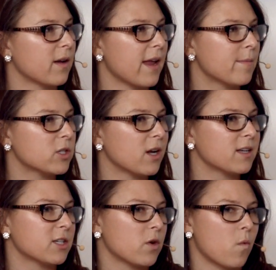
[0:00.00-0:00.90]
Amazon
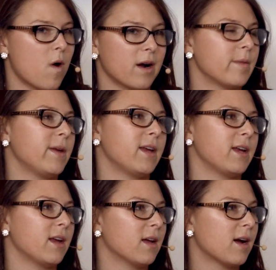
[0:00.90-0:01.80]
doesn't want to
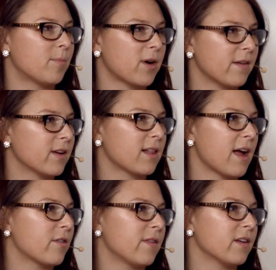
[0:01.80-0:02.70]
be a private
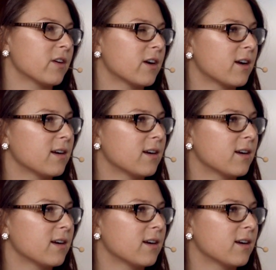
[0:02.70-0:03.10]
cloud vendor.